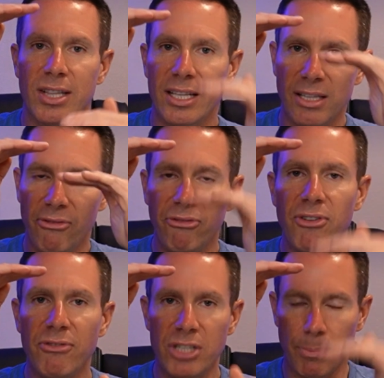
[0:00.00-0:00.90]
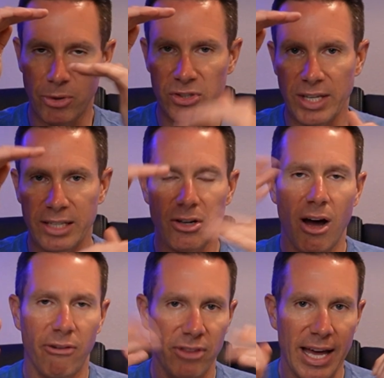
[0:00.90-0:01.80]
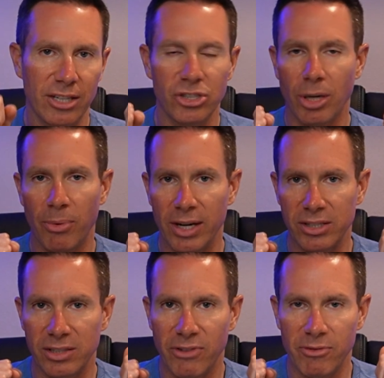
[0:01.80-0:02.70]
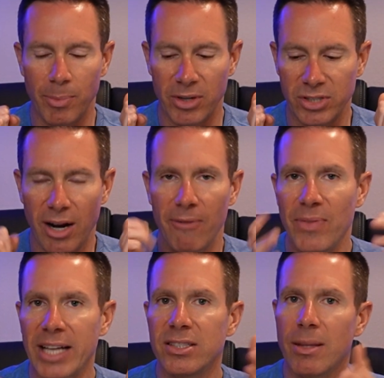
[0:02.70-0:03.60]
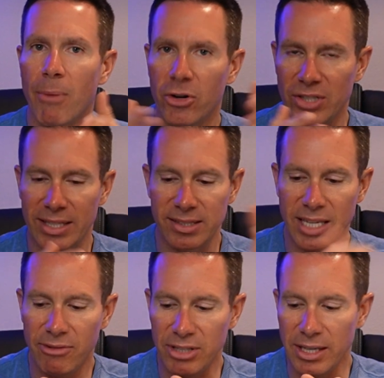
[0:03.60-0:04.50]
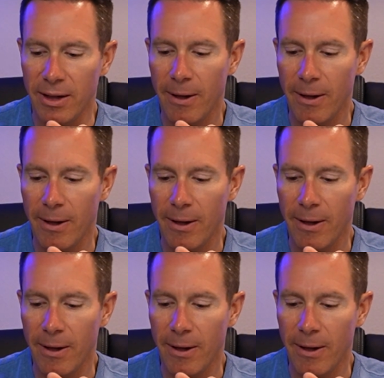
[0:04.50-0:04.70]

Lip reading: That's a 50% off. That share price is 50% off. That's the margin of safety.